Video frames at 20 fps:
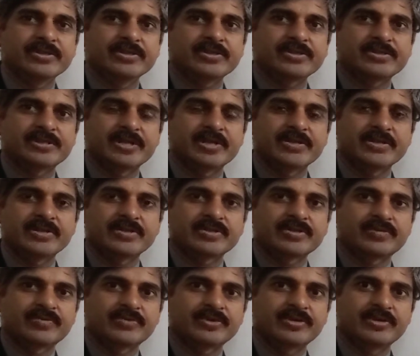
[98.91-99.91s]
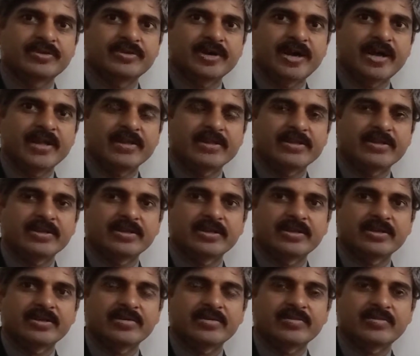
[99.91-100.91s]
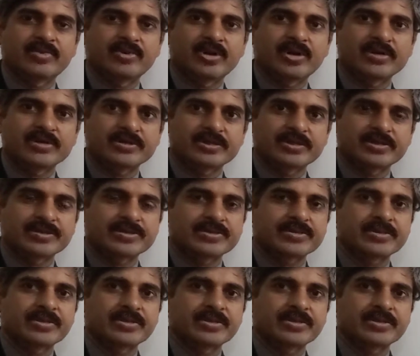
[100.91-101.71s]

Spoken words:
stages of the design thinking process,